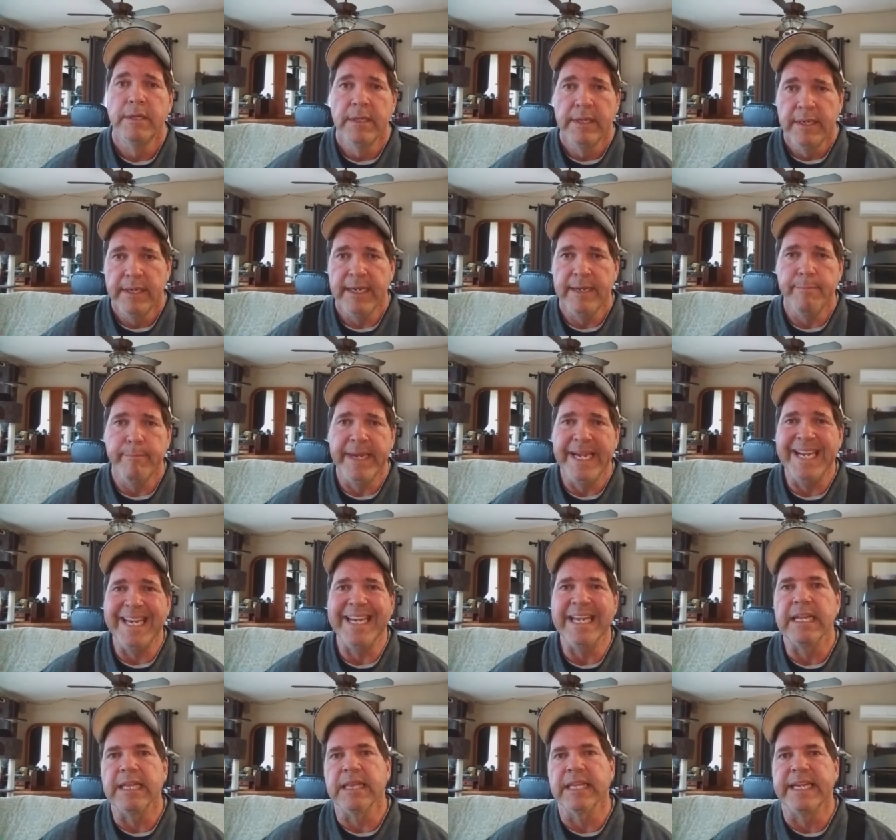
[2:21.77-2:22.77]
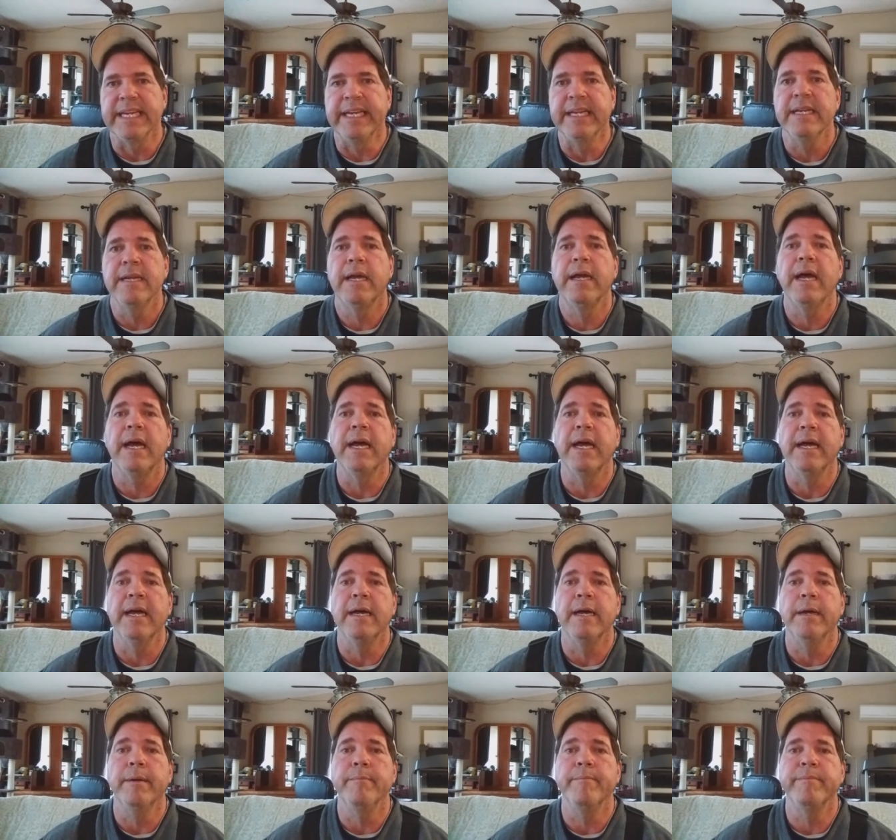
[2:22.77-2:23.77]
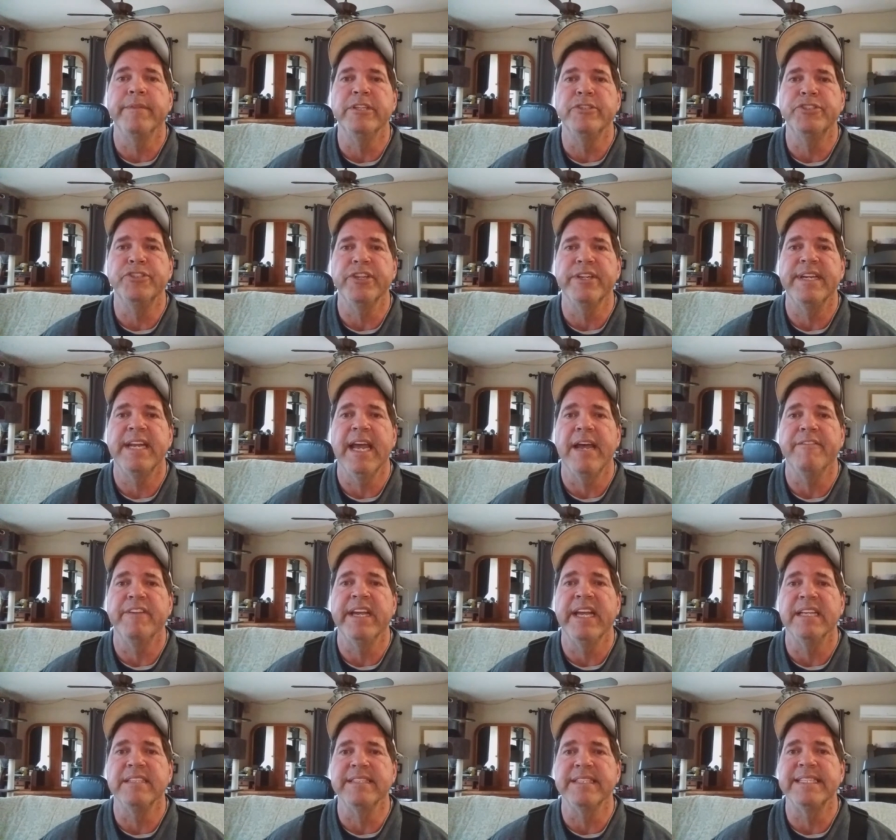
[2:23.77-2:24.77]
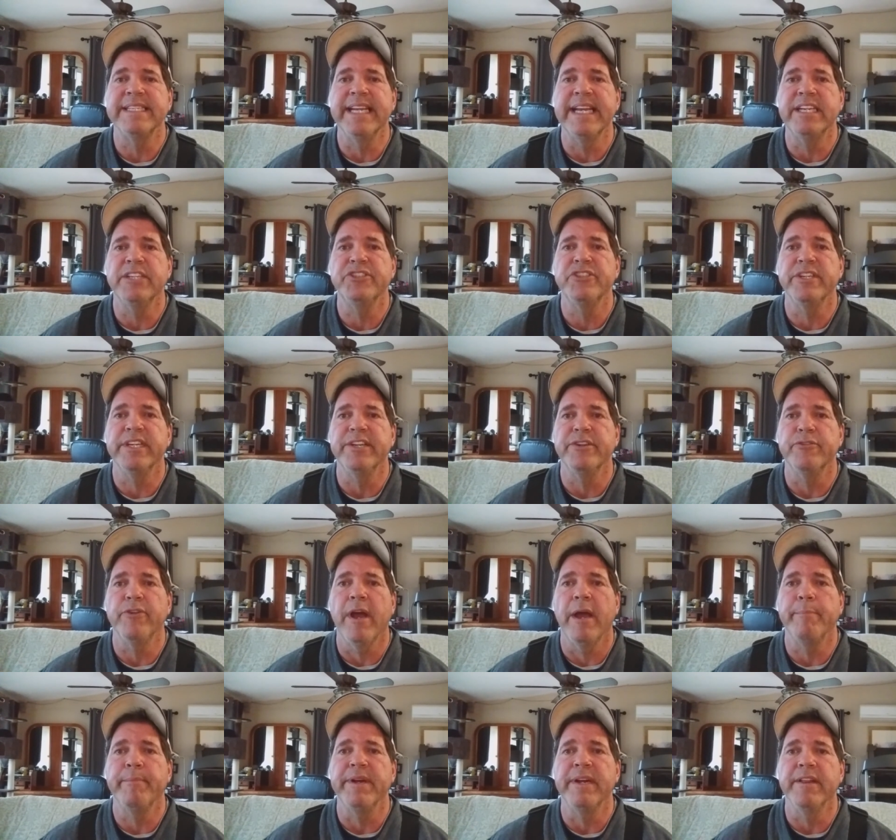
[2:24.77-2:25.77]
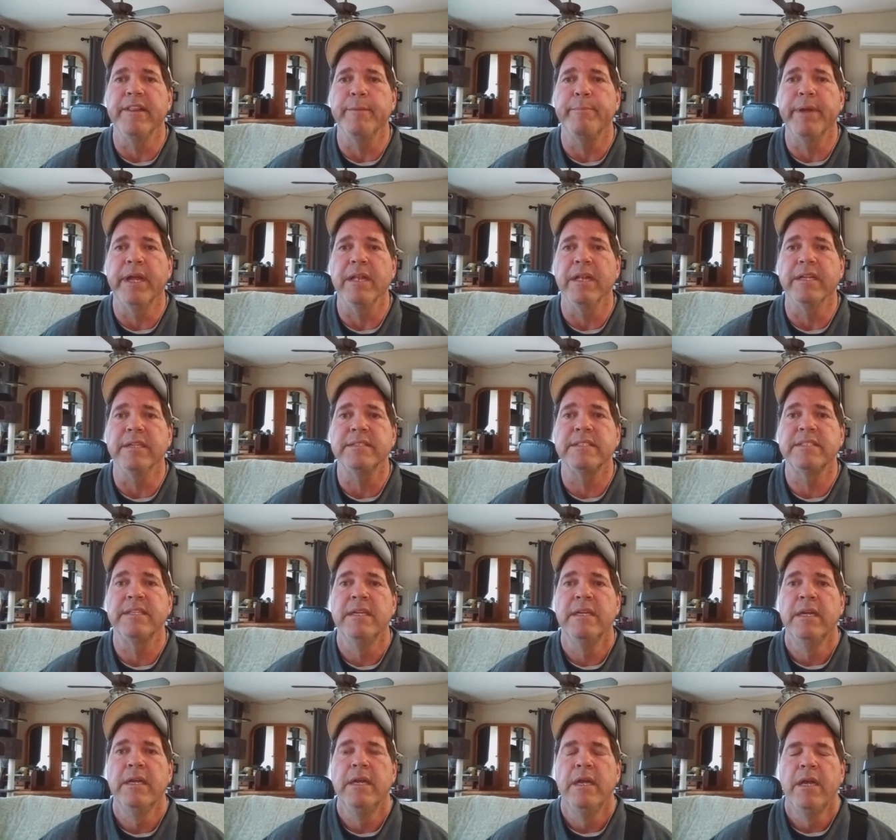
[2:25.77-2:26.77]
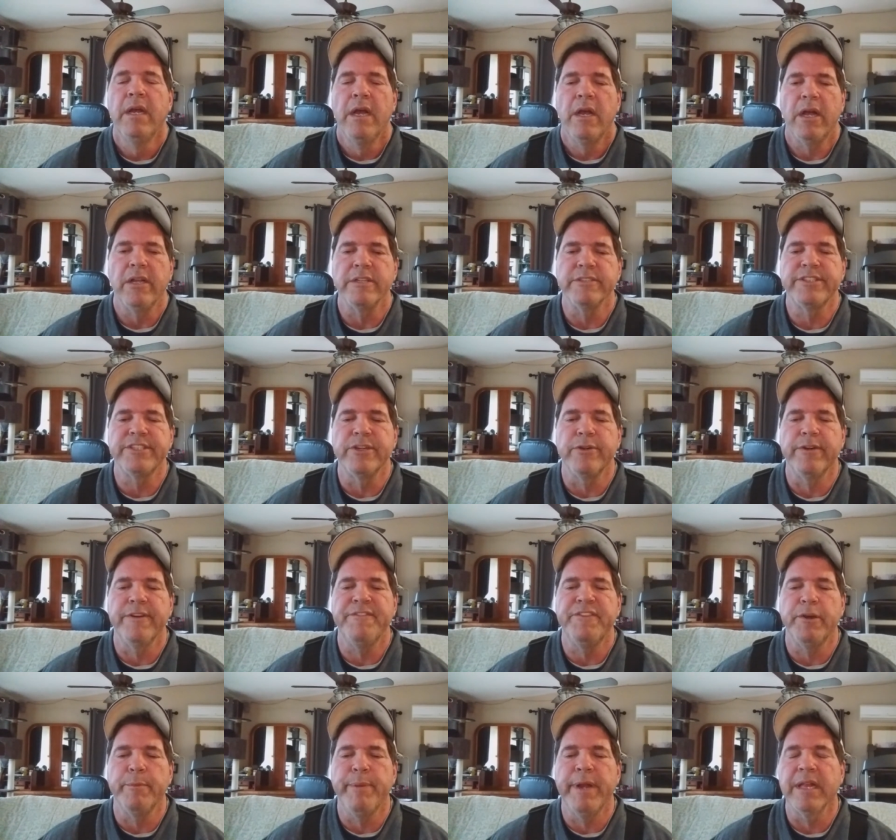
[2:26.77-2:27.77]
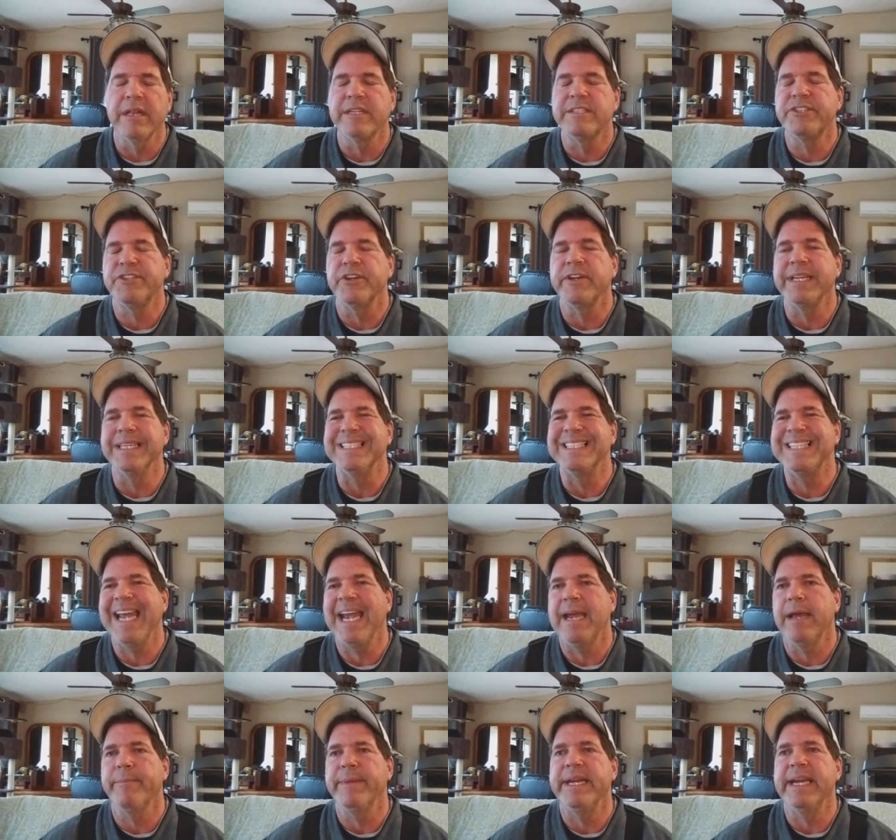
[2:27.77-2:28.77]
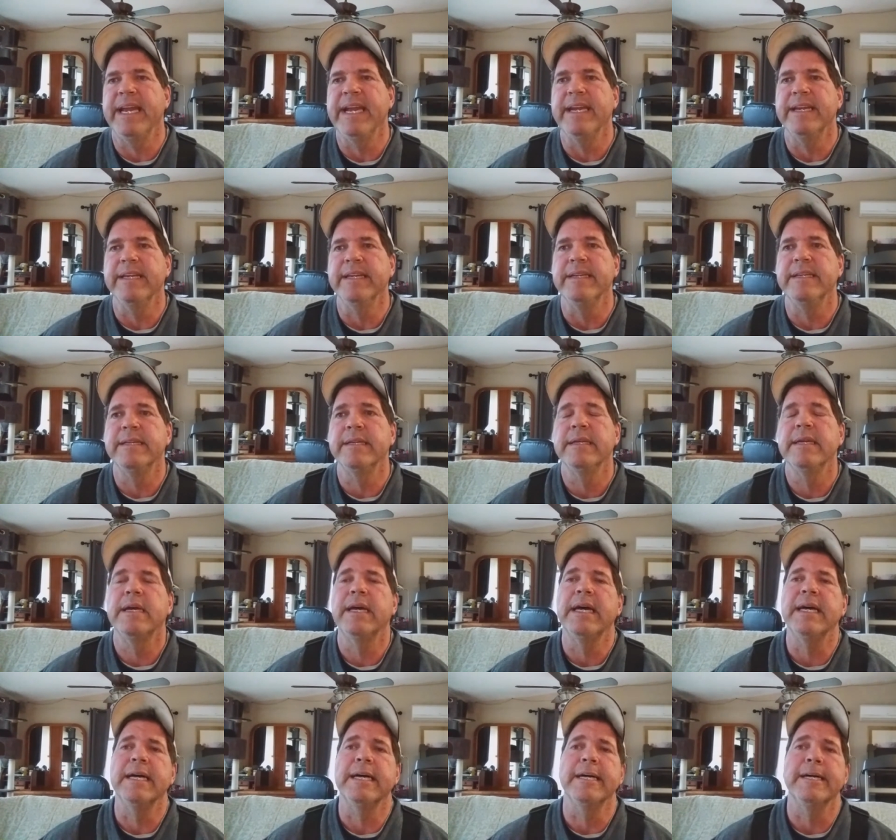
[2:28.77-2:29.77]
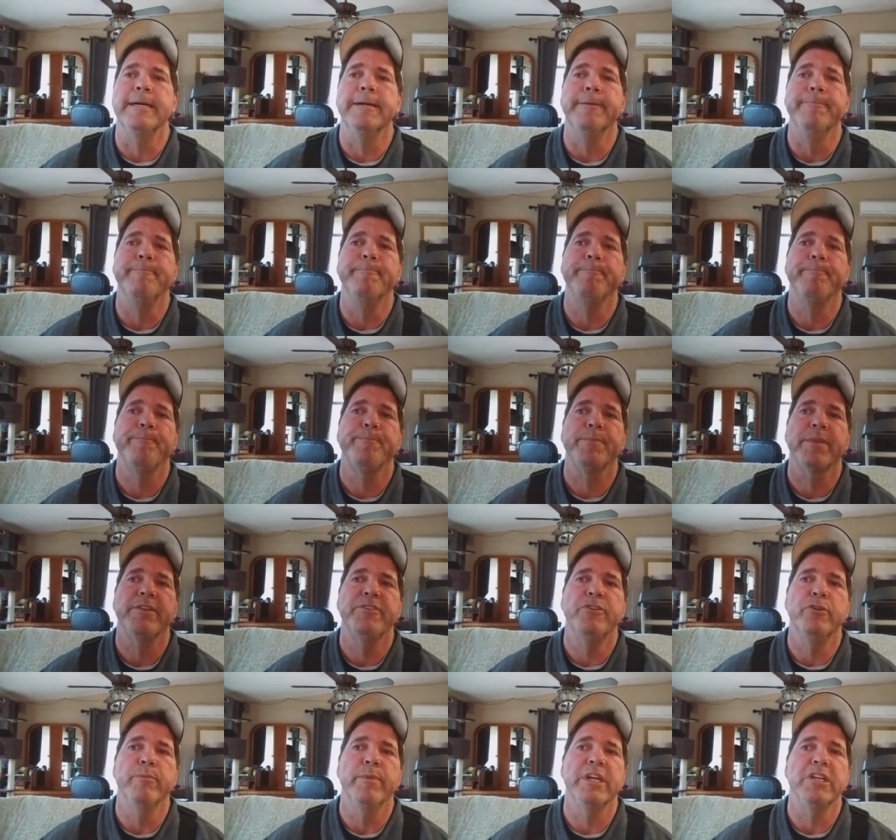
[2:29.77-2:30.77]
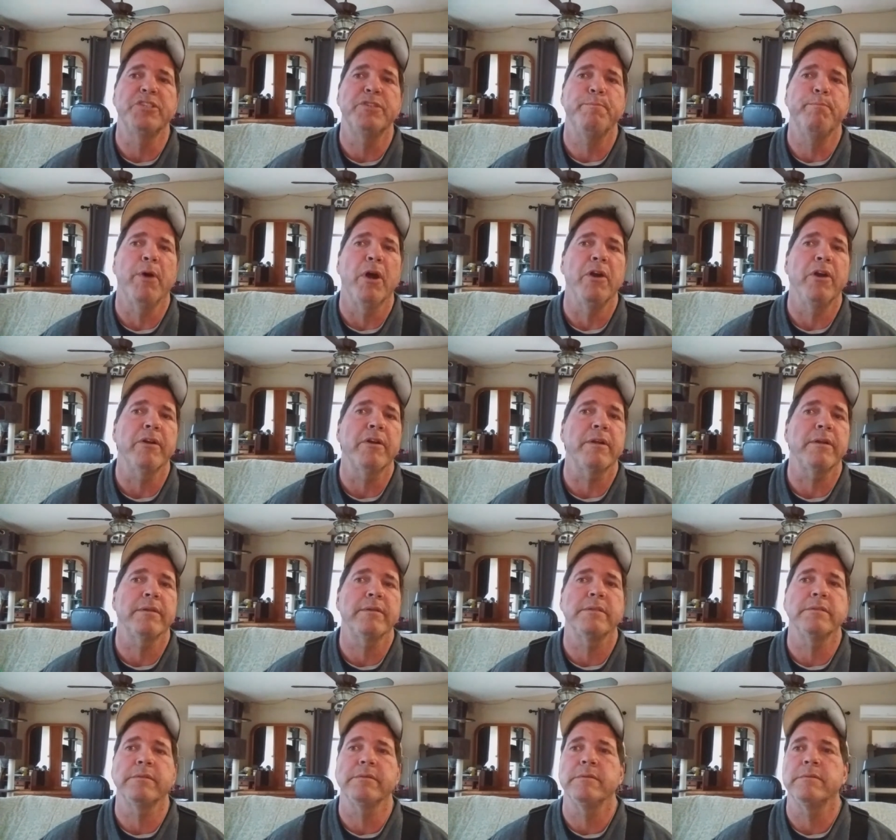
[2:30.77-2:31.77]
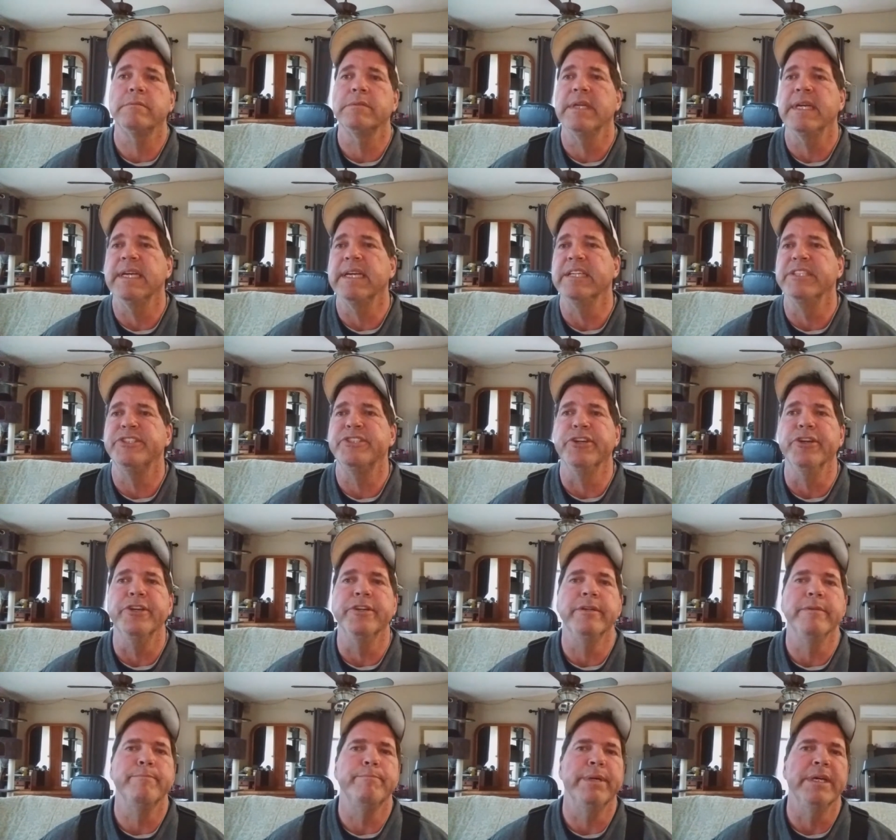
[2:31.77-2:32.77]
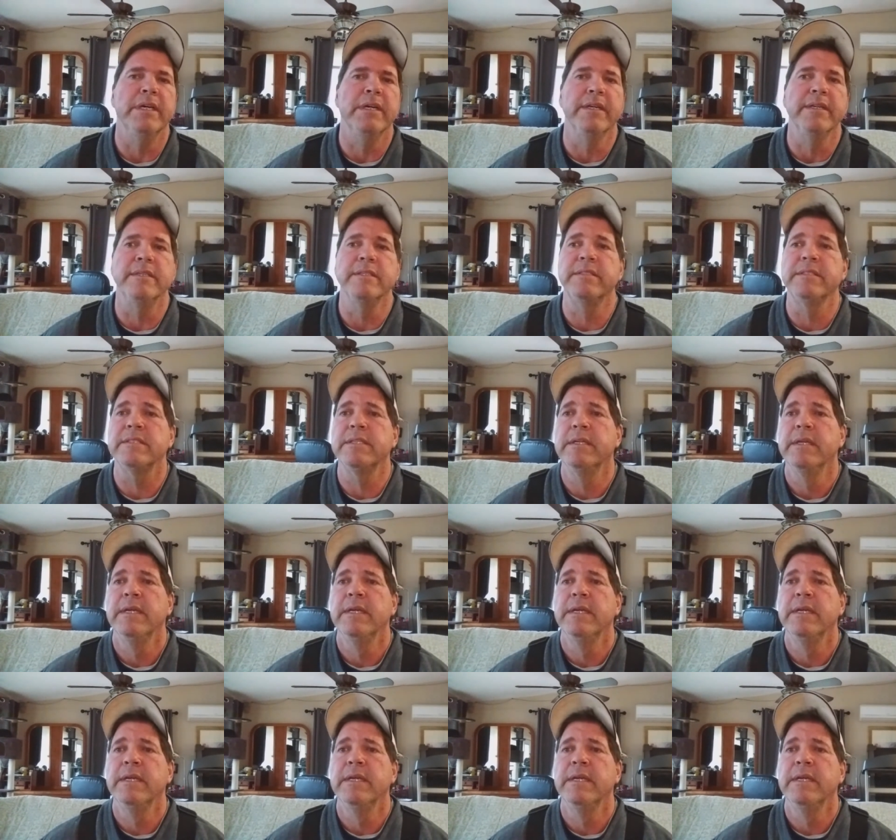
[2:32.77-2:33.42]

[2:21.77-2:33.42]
immediately. You shouldn't have a hesitation in dropping to the pellets. Also, if your pellets are contaminated, too much bark, dirt, bugs,